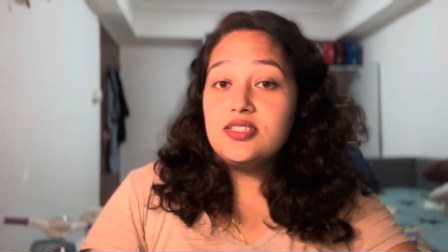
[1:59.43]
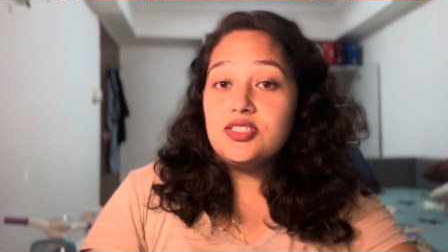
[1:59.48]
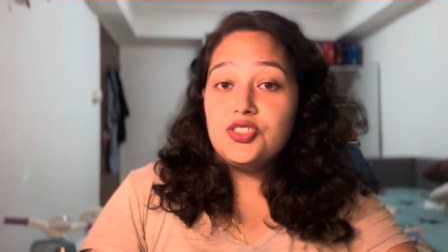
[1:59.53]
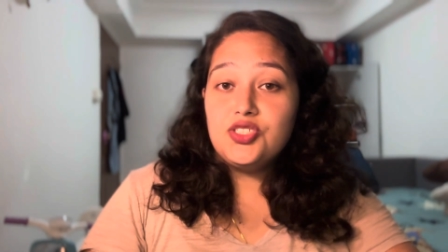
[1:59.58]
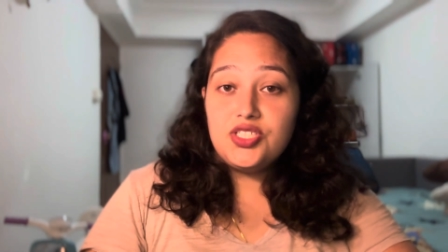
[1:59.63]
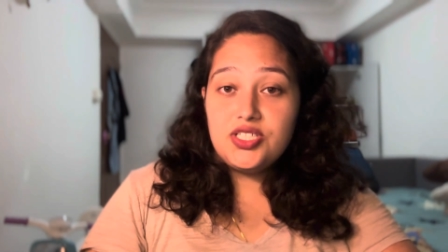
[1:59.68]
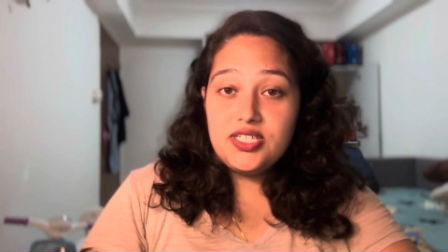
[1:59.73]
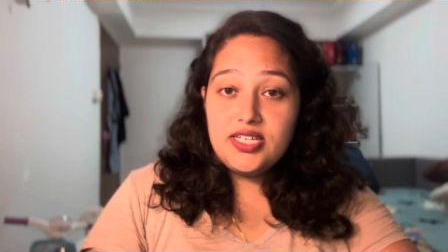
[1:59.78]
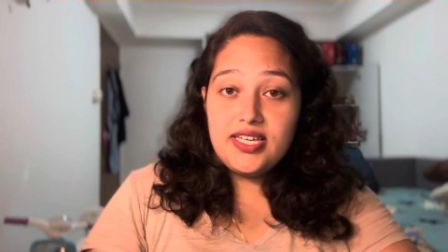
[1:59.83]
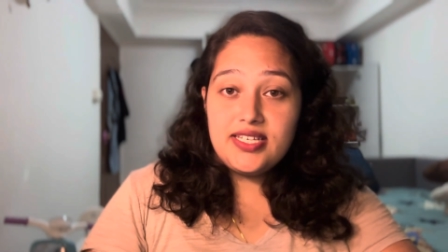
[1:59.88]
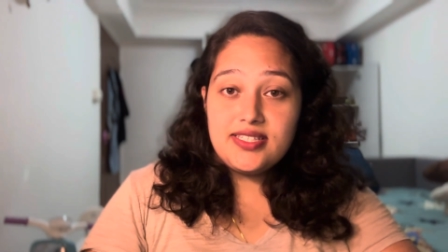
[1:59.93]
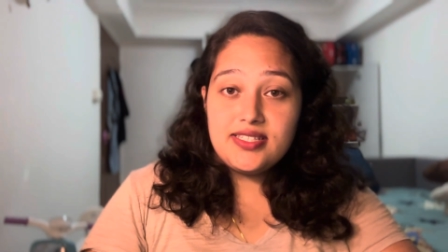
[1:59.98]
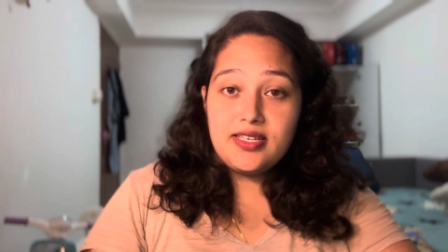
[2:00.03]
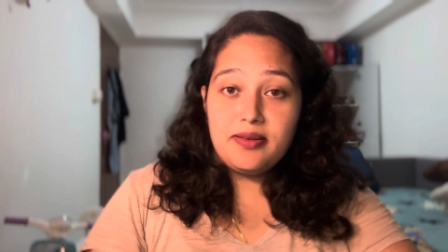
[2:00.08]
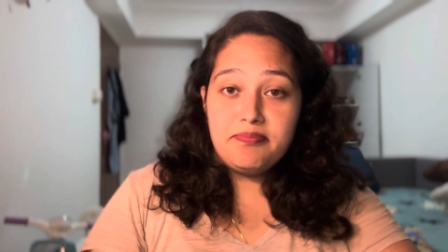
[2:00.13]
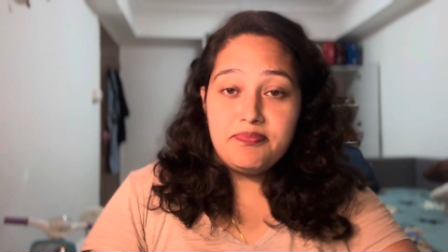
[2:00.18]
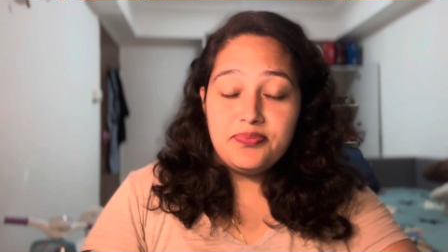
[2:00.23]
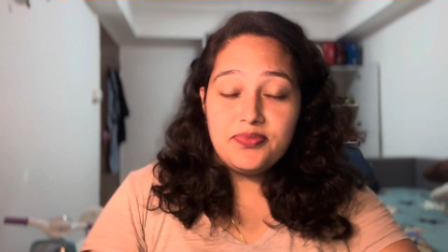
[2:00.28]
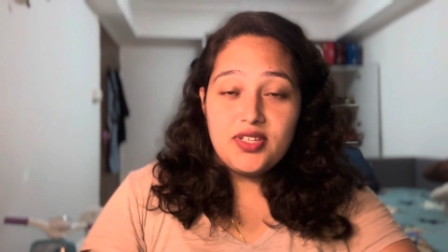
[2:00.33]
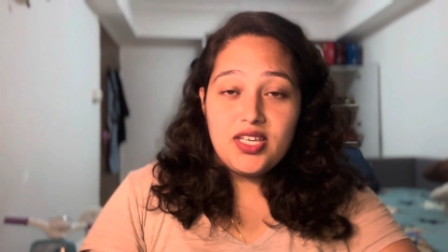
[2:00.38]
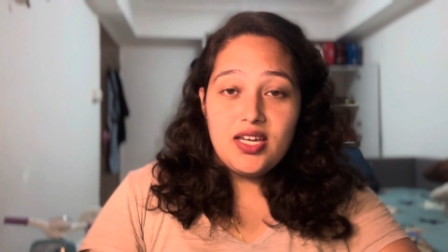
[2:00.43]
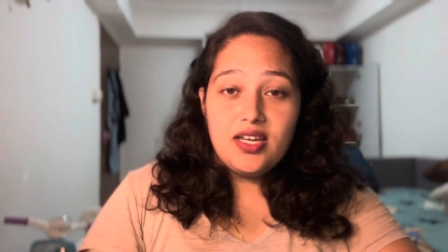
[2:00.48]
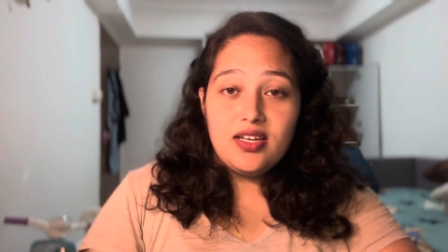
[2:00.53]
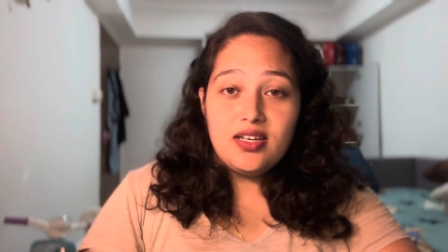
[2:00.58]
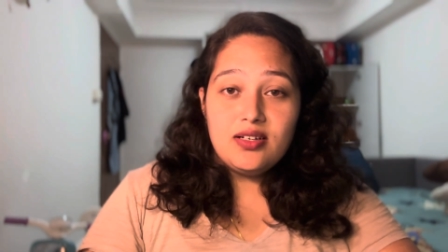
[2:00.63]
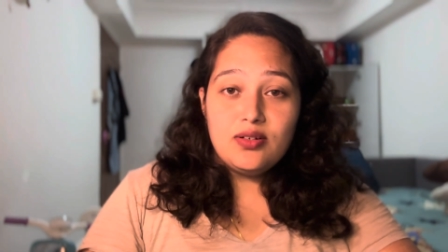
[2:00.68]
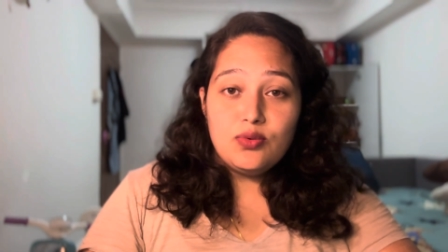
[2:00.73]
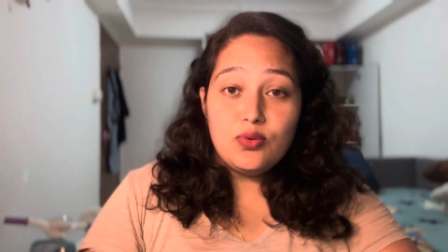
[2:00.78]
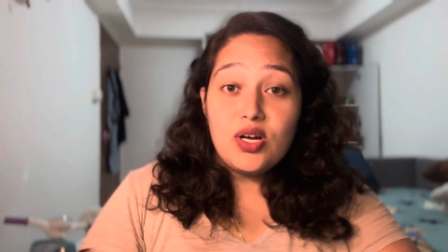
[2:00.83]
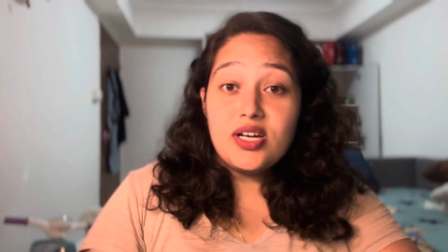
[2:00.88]
GSM.
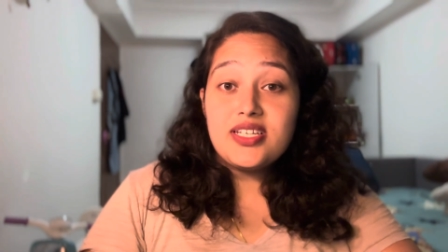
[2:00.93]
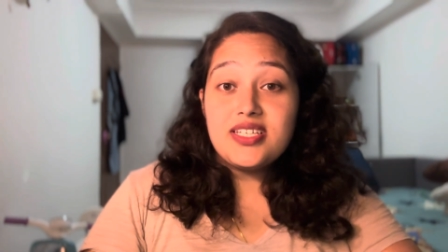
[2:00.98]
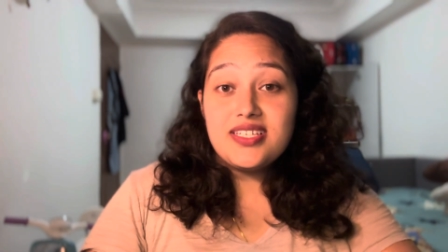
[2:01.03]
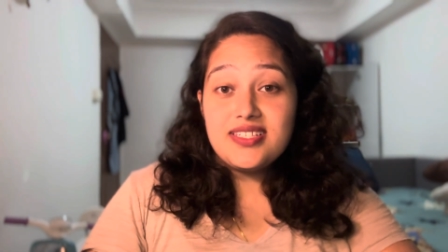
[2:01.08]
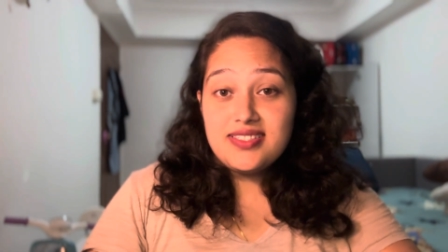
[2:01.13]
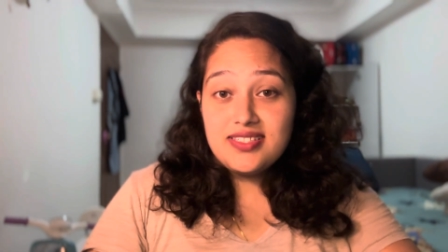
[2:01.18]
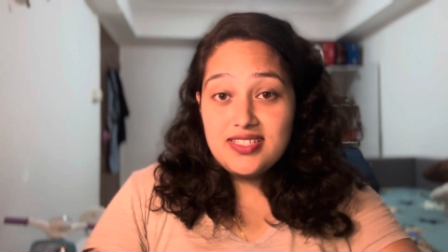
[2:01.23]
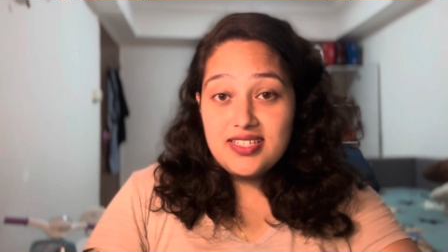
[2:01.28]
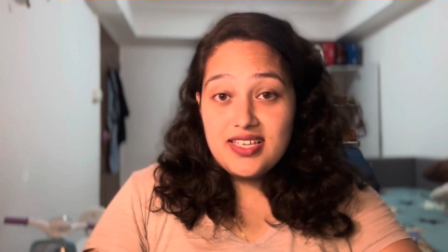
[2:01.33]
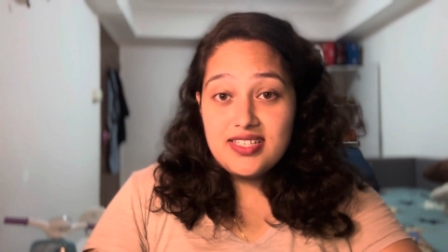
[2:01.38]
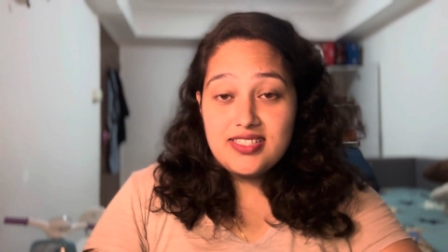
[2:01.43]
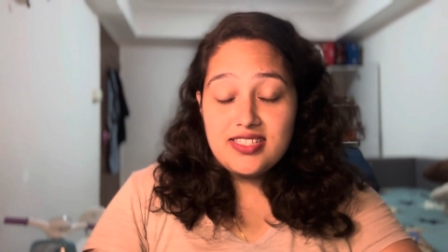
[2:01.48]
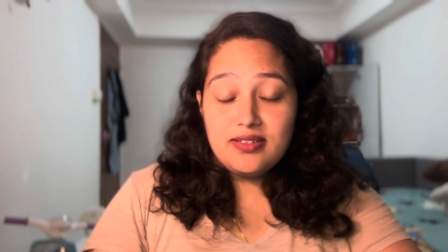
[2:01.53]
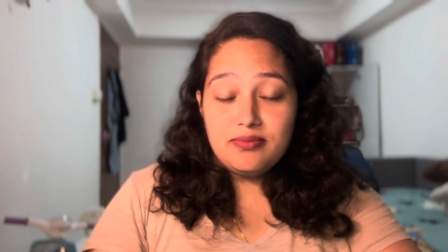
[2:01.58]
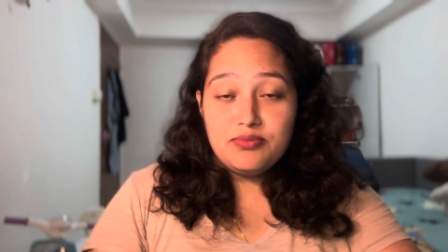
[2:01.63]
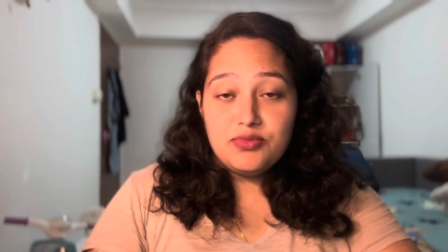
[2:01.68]
What is GSM?